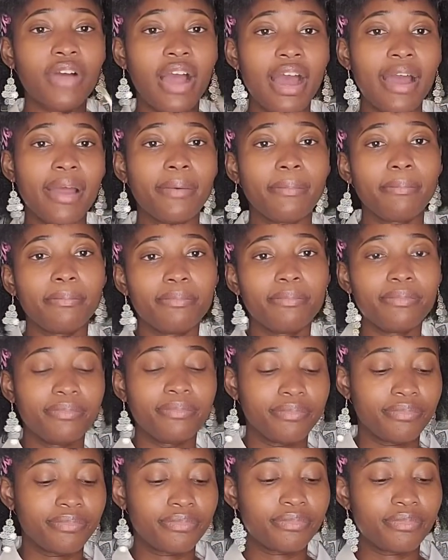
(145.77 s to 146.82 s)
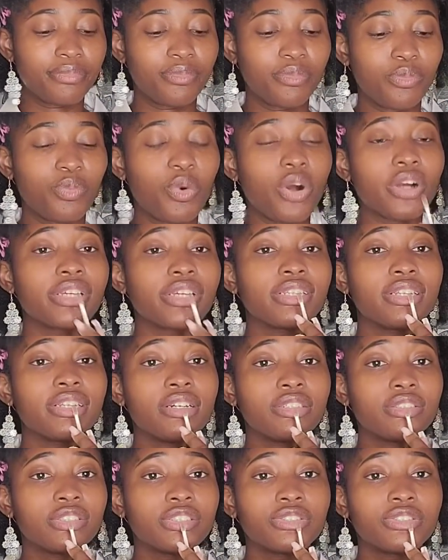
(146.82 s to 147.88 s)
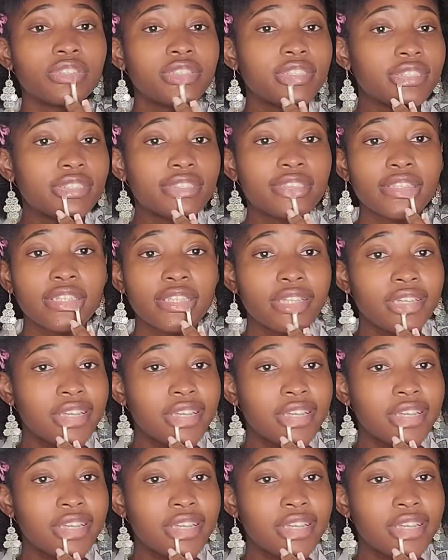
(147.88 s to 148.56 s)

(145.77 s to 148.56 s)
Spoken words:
I'm walking down the street